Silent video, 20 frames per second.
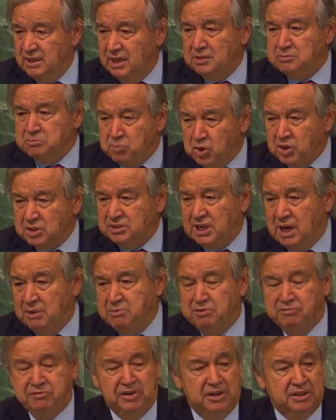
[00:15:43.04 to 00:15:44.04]
and more
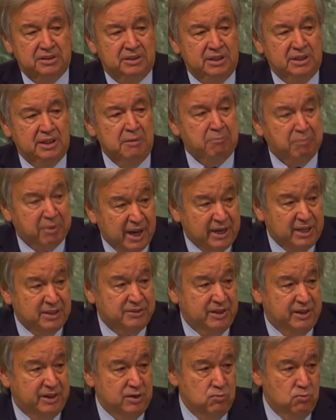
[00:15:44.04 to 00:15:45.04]
time averting a
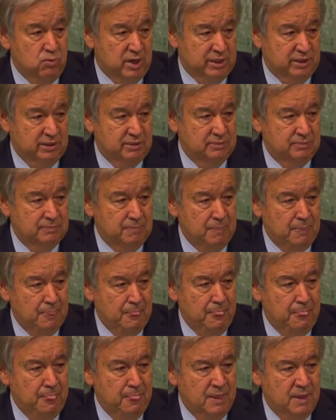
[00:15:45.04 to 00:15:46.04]
planetary one.
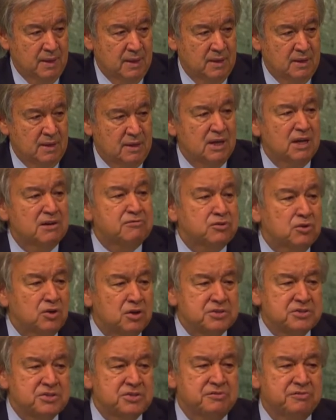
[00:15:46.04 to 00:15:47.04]
Of
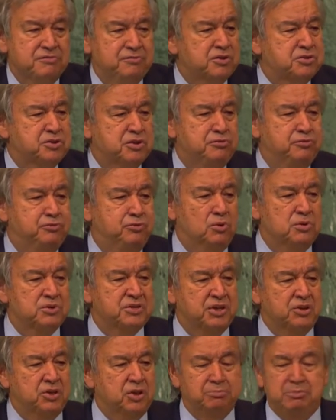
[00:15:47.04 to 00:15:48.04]
course, fossil
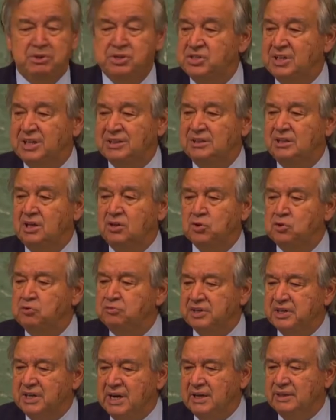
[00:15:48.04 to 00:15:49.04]
fuels cannot be shut down
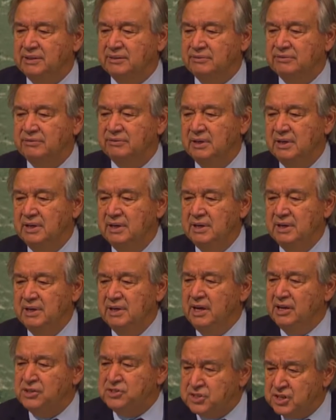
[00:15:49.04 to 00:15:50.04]
overnight.
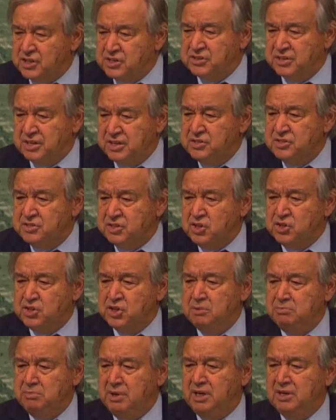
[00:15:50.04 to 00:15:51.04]
A just
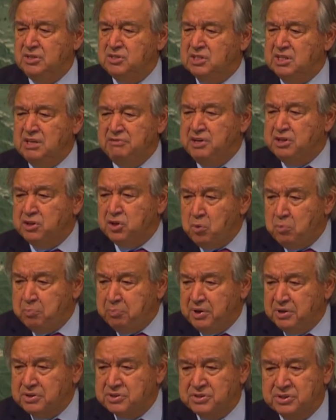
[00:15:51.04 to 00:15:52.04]
transition means leaving no
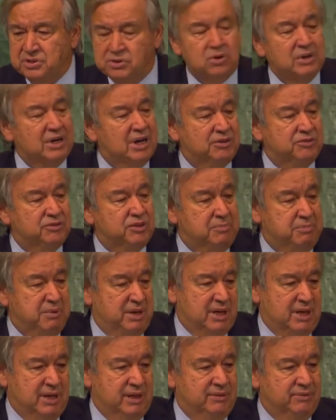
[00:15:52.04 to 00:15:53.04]
person or country
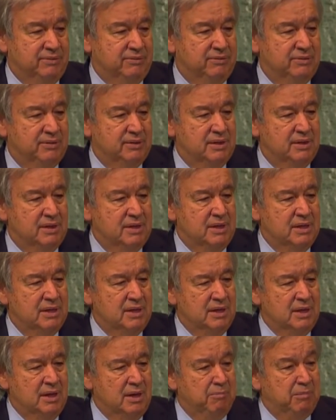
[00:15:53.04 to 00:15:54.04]
behind.
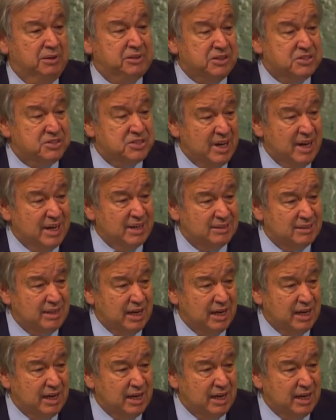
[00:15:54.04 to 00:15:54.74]
But it's high